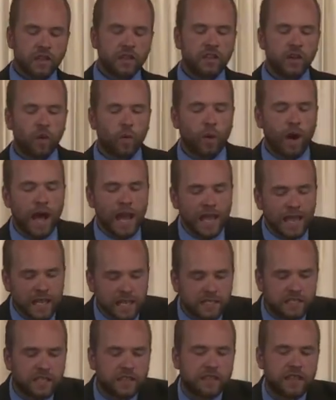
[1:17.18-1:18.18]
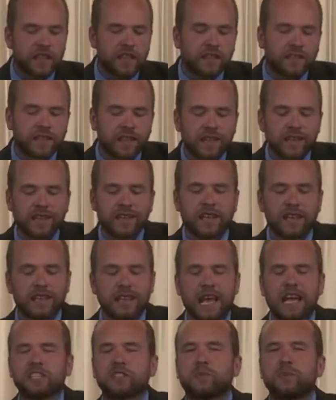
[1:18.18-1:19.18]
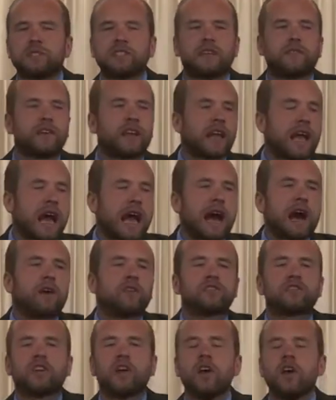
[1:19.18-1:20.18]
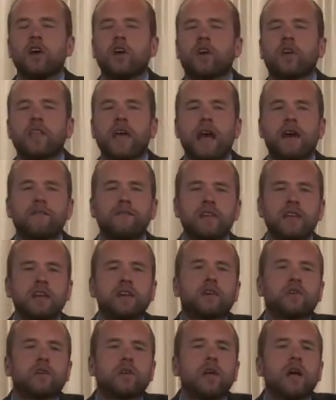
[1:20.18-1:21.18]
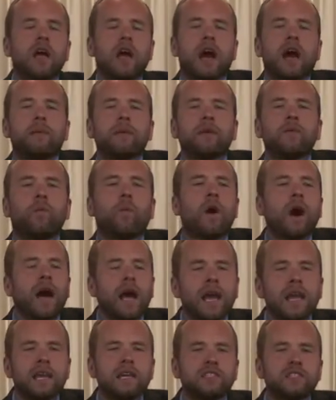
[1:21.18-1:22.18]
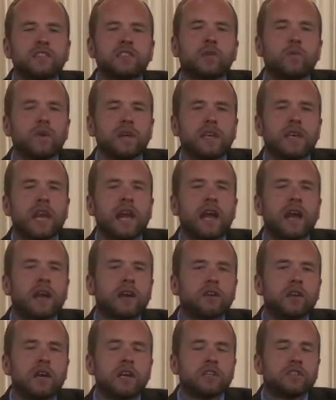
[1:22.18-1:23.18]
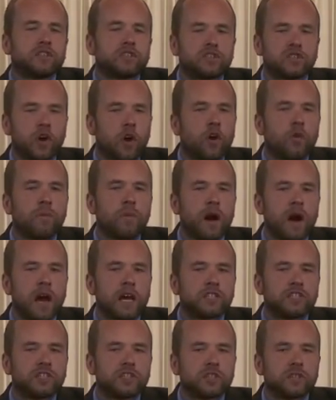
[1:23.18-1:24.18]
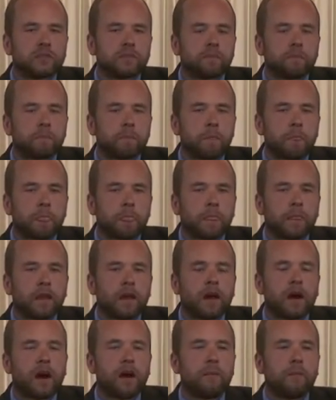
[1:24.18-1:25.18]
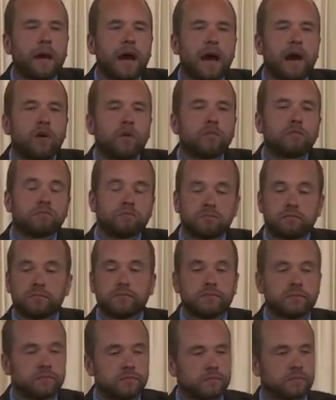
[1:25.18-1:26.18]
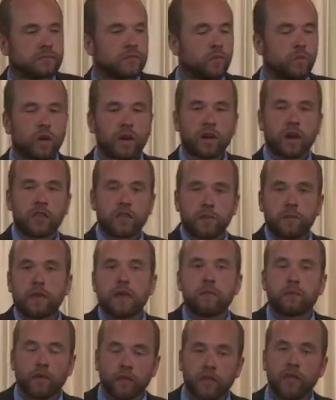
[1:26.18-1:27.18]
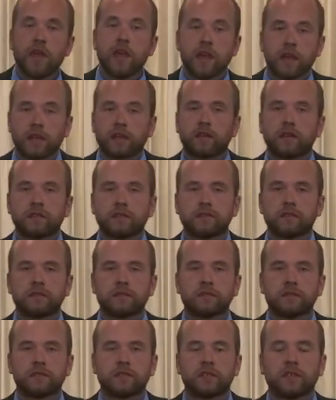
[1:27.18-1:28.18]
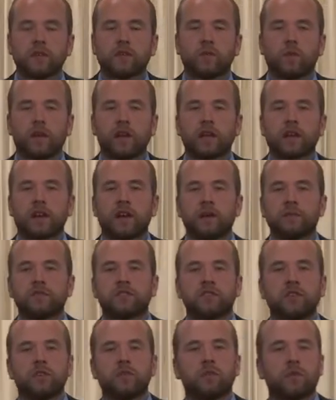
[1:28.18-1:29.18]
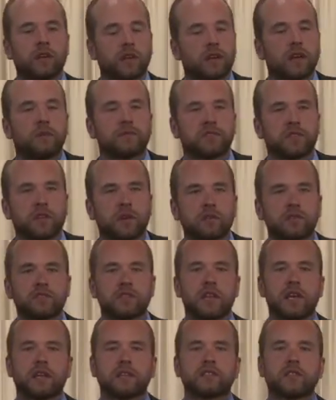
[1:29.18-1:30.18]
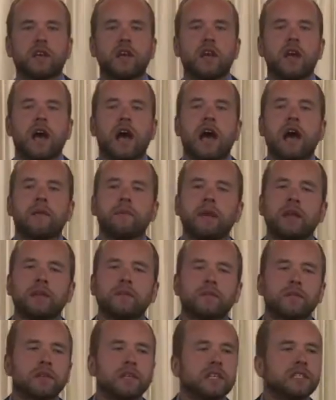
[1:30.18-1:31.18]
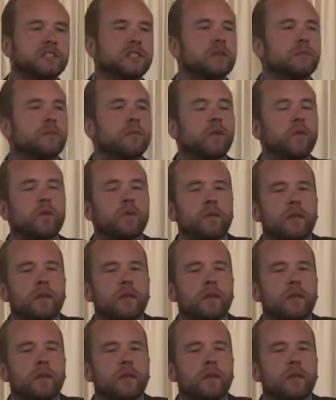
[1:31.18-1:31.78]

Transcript: You know, why is it that you think you need that specific house or that vehicle? I mean, why is it that we care so much about what other people think when it comes to those things? I mean, listen.